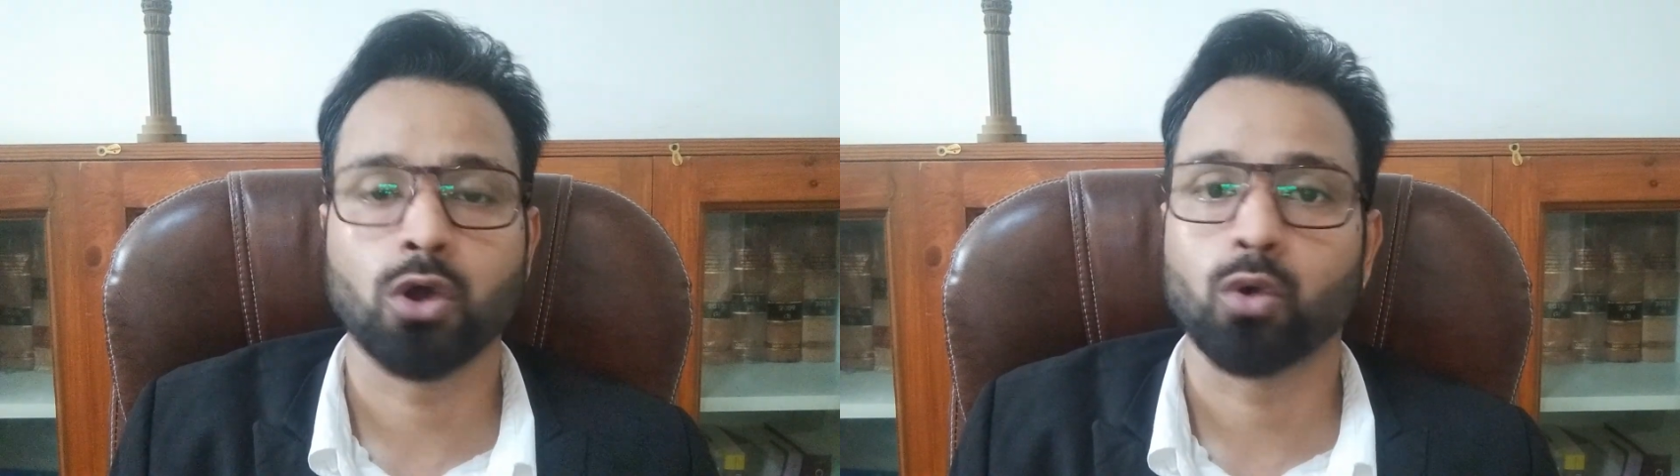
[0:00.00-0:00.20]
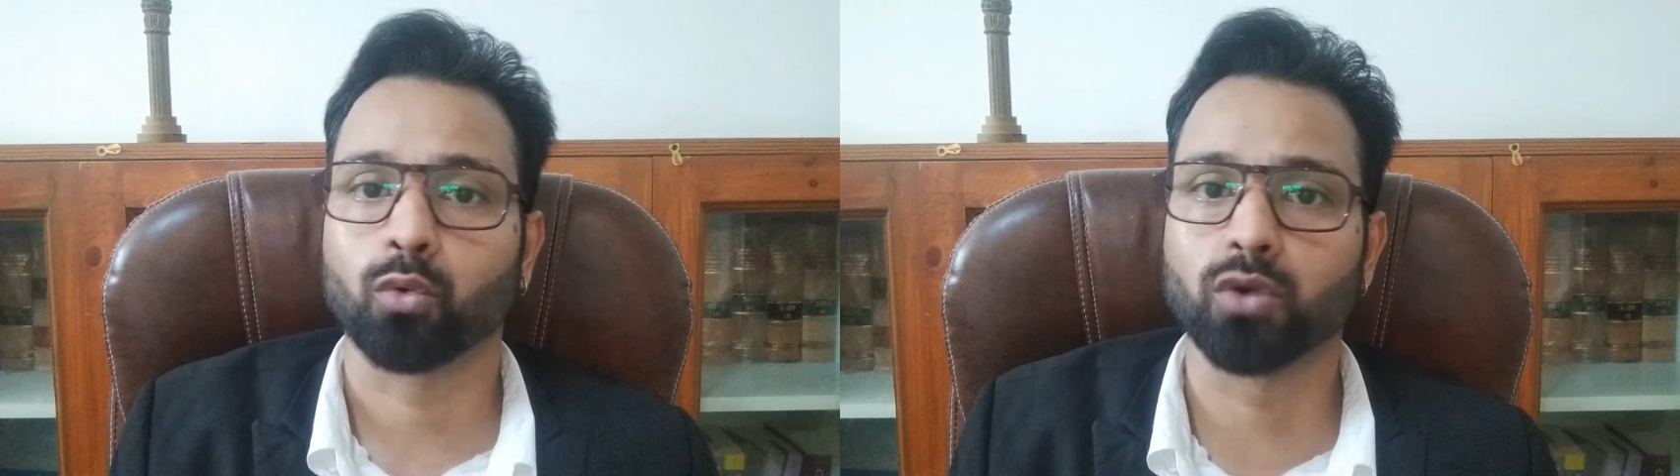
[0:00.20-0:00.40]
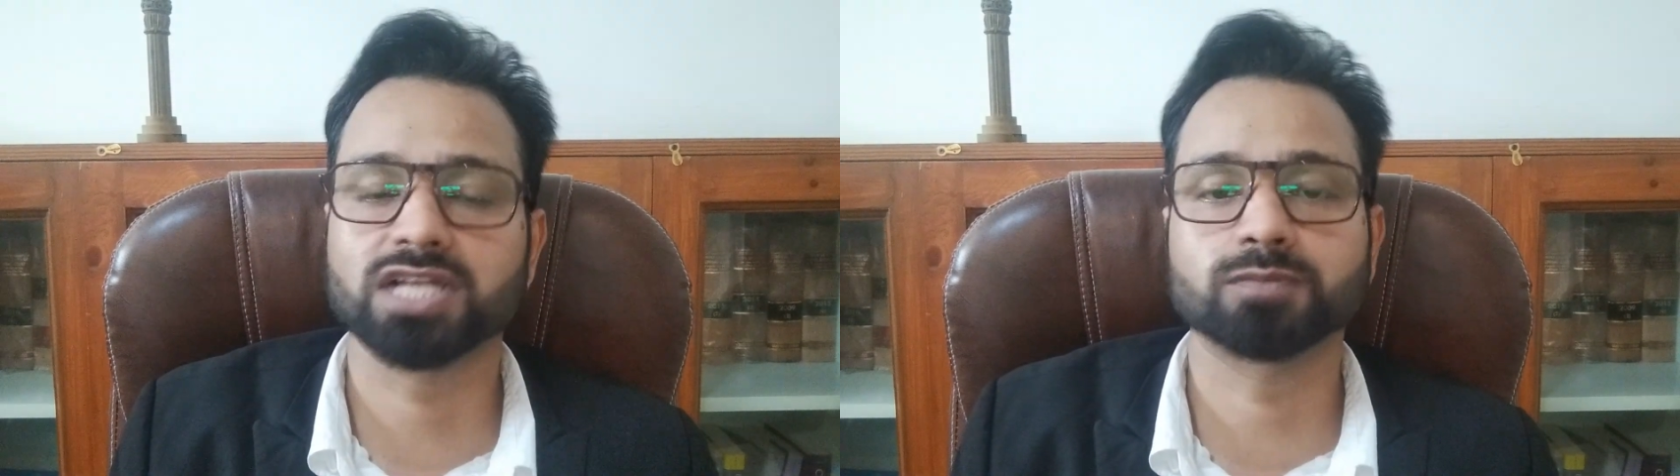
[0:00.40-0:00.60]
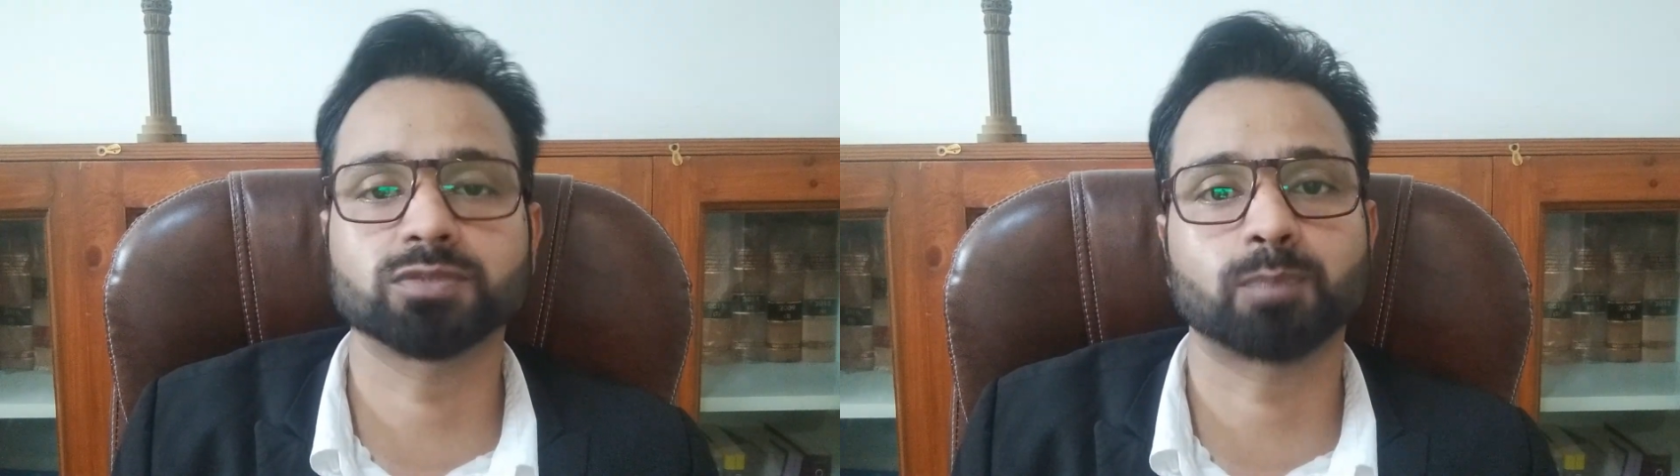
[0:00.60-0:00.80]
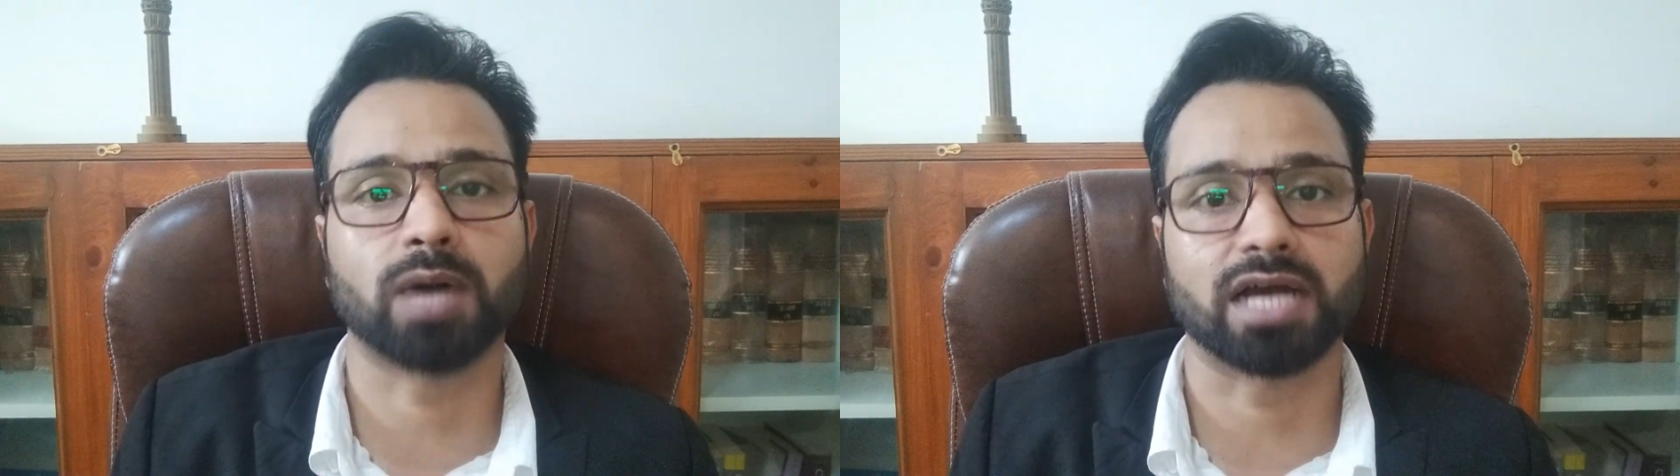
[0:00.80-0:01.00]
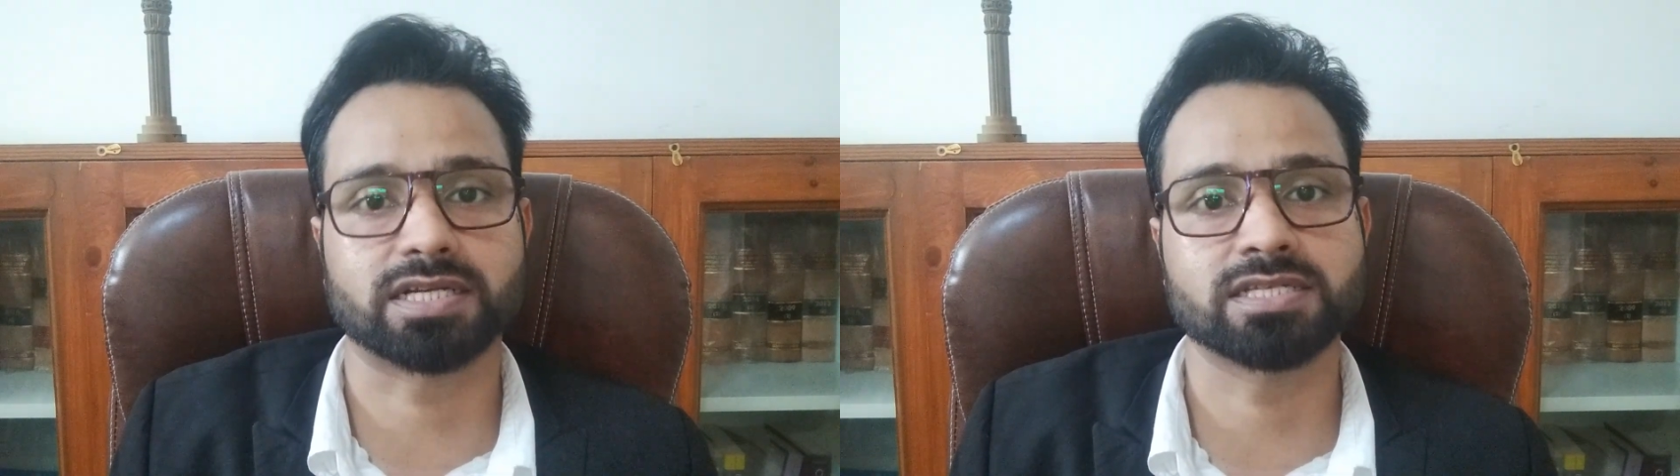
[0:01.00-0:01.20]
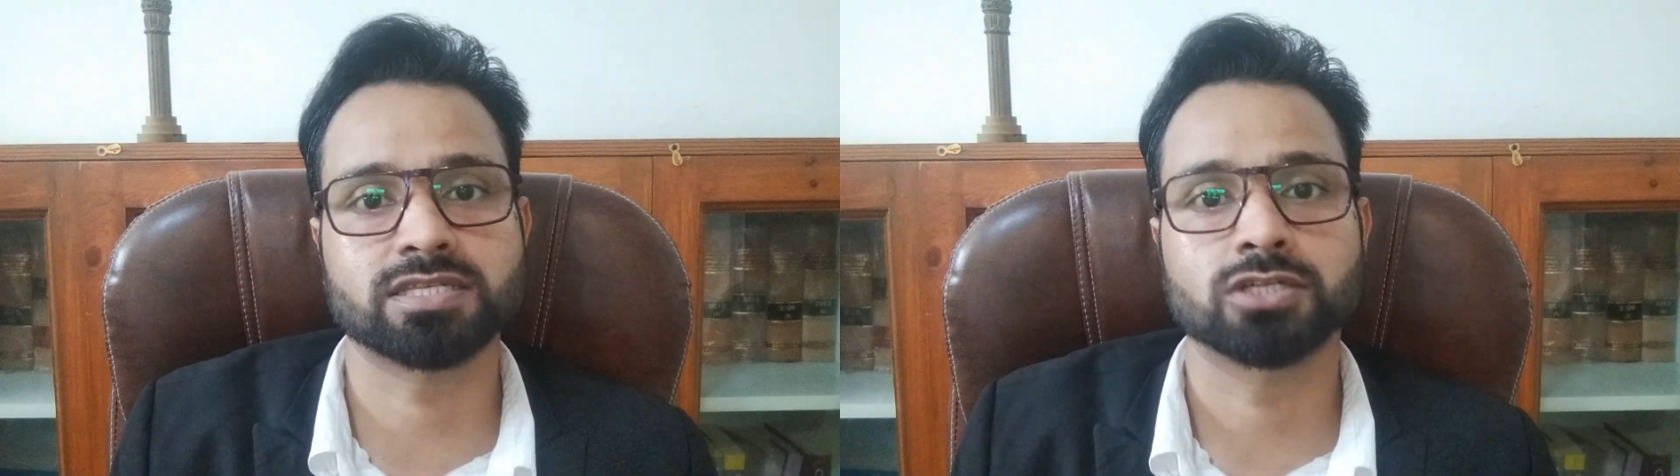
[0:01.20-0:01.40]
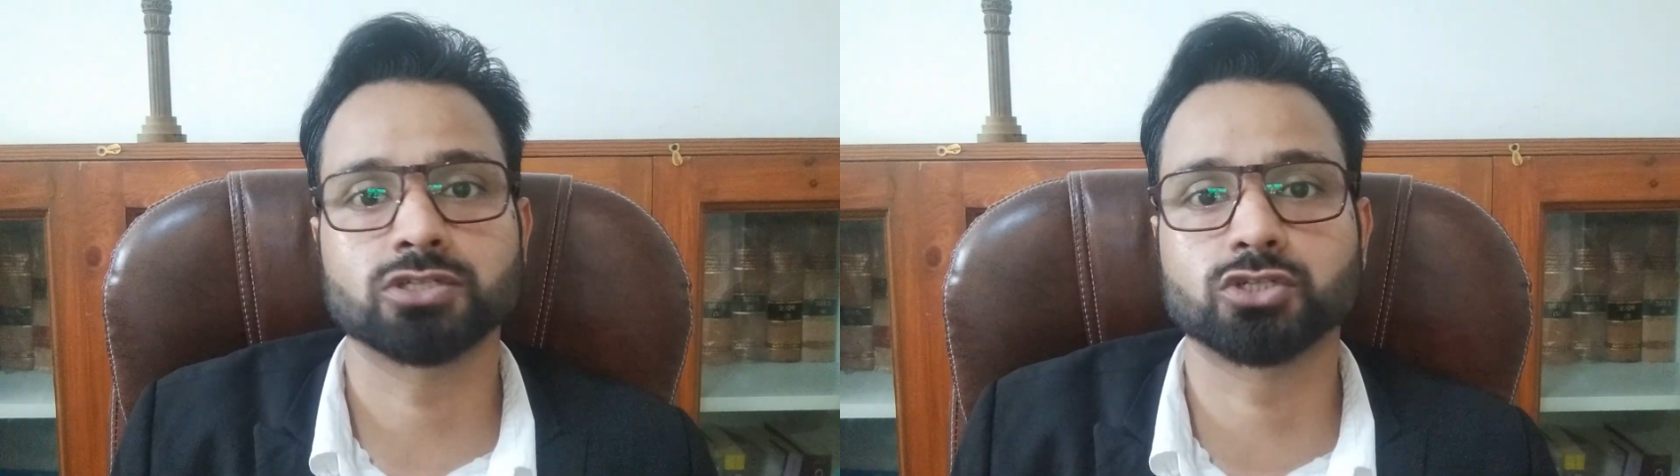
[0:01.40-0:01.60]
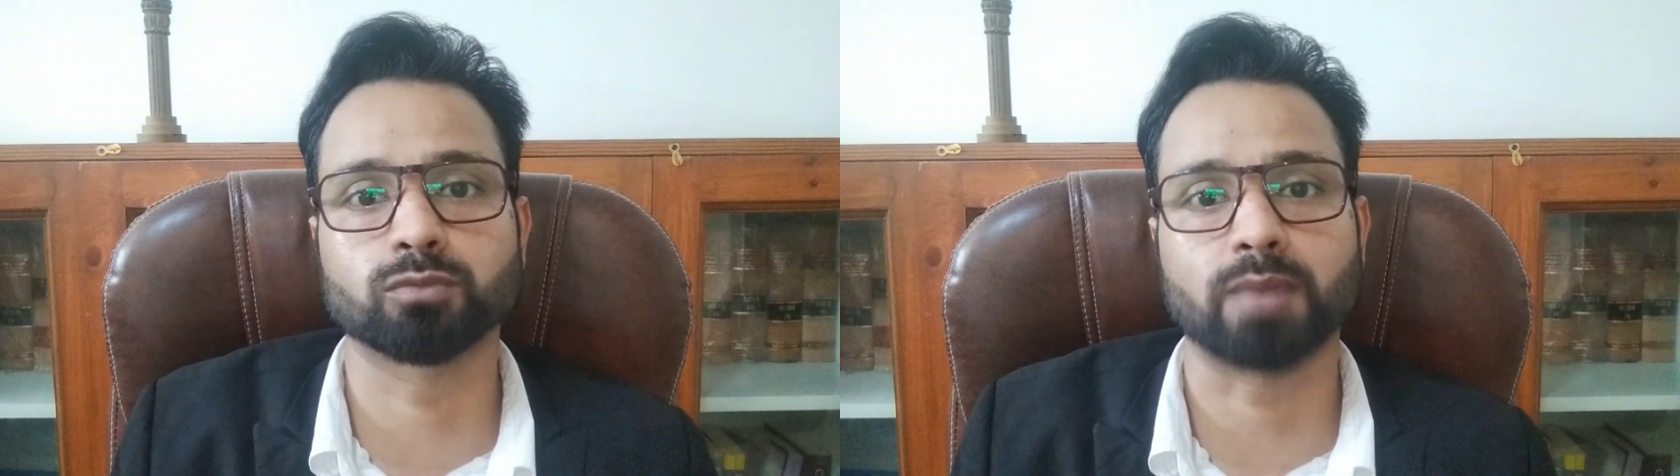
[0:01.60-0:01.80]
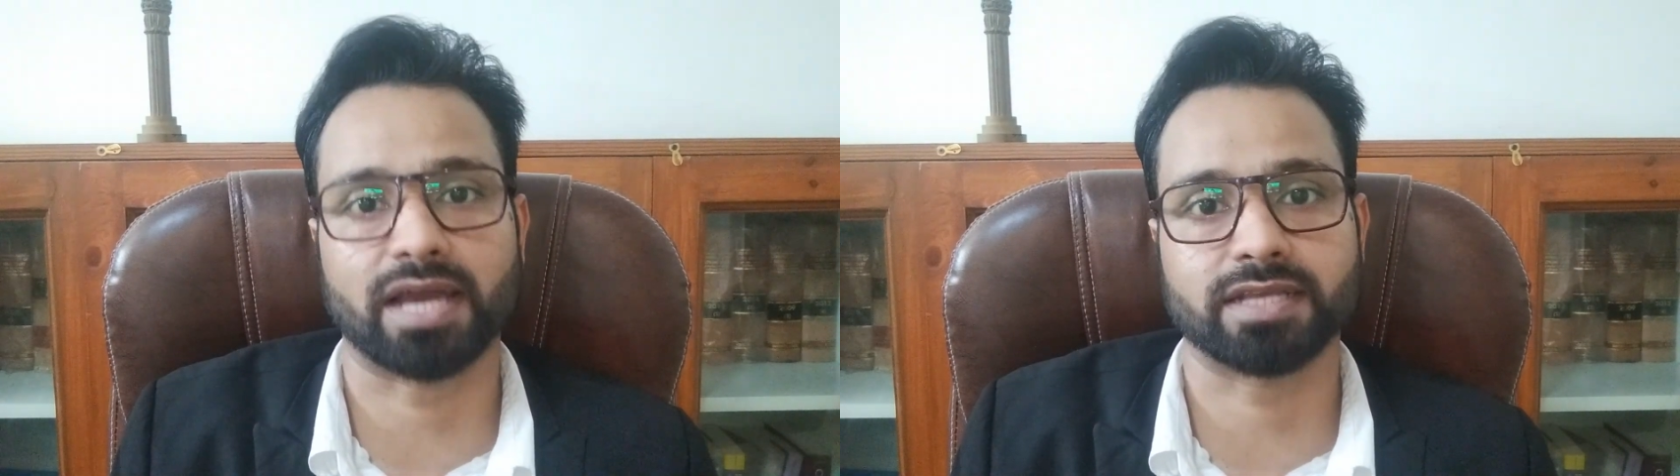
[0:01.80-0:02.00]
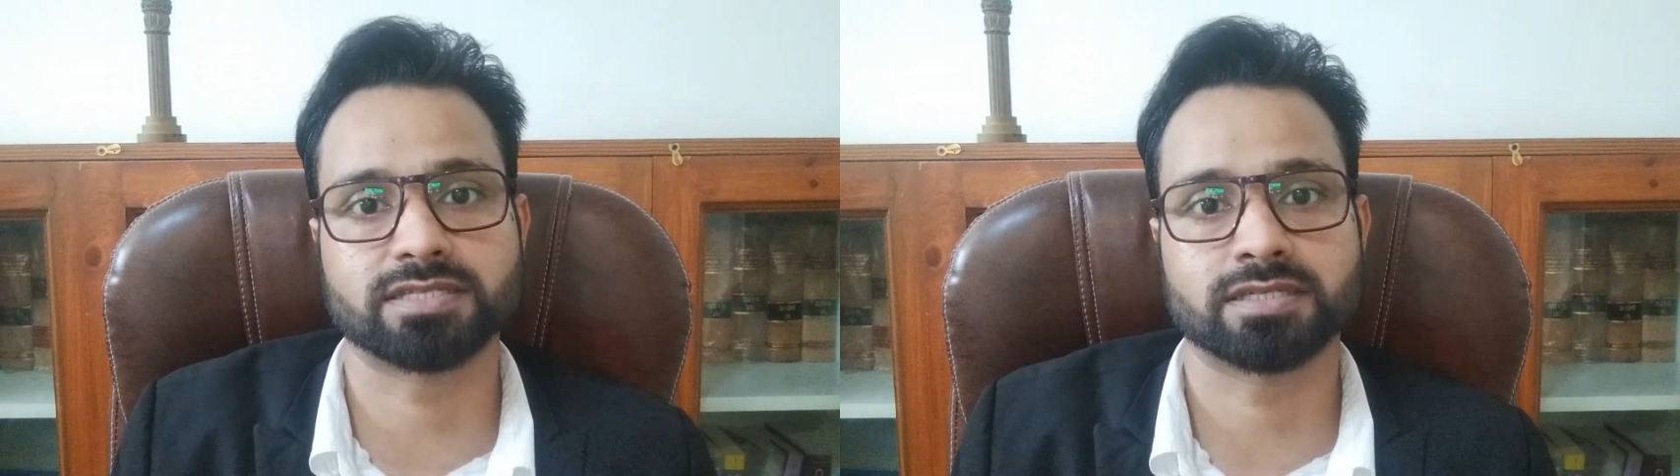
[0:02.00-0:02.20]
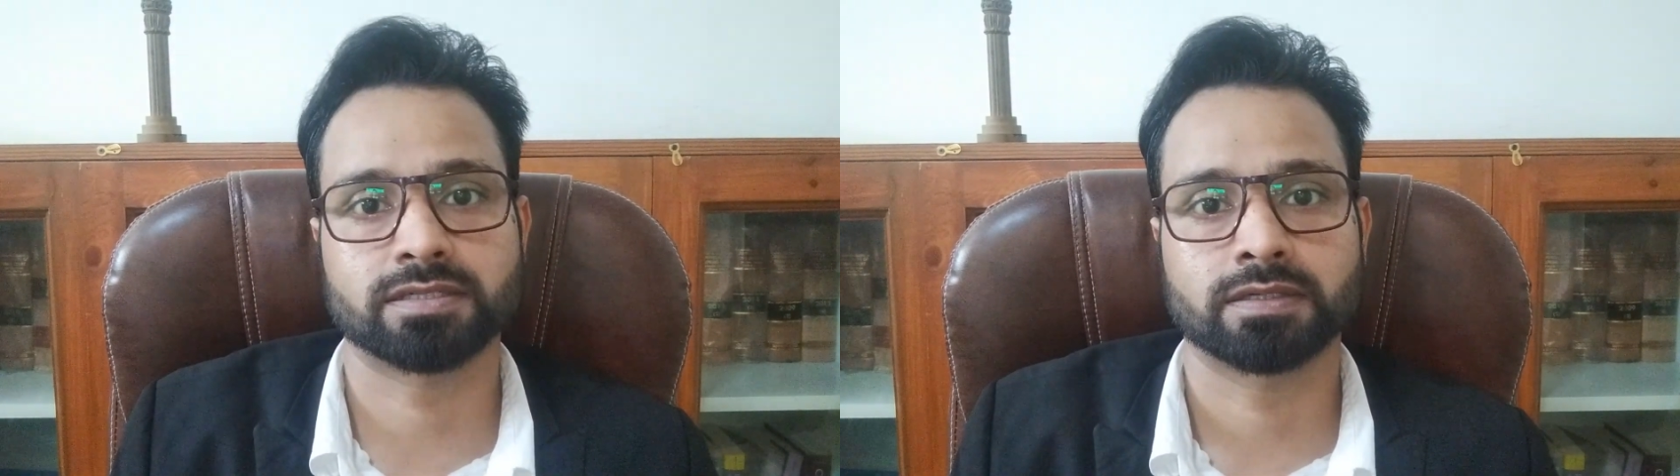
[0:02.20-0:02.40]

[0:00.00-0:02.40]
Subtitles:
one of the parties to marriage.